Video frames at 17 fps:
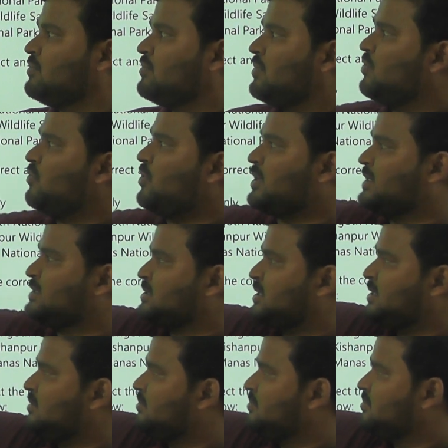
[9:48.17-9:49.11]
What is
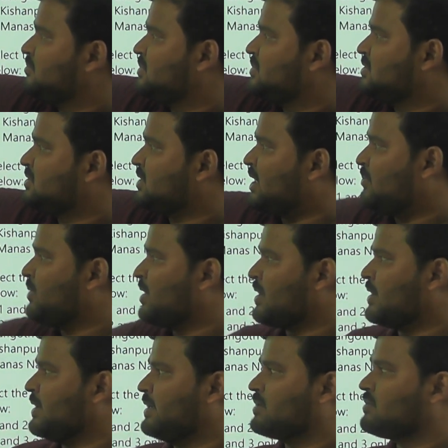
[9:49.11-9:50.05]
it? Sambar
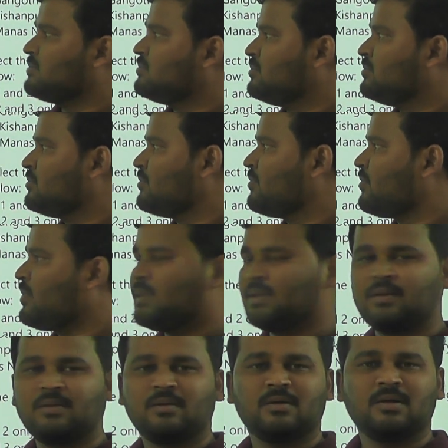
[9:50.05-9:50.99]
deer,
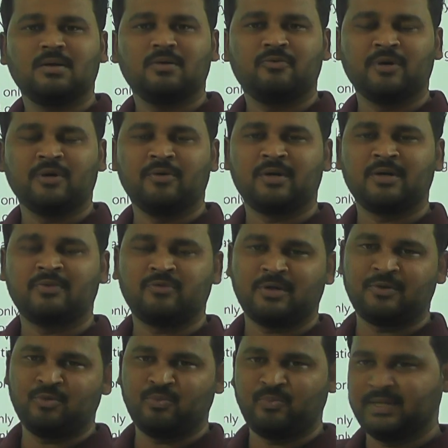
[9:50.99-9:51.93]
favorite for
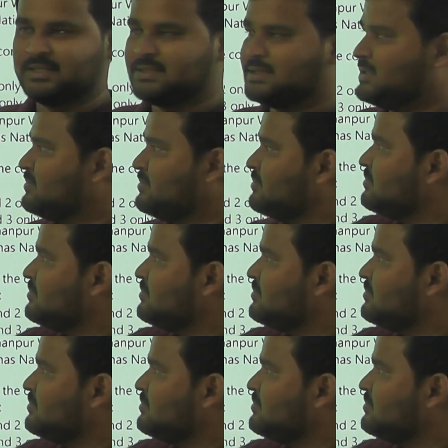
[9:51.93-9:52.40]
UPSC.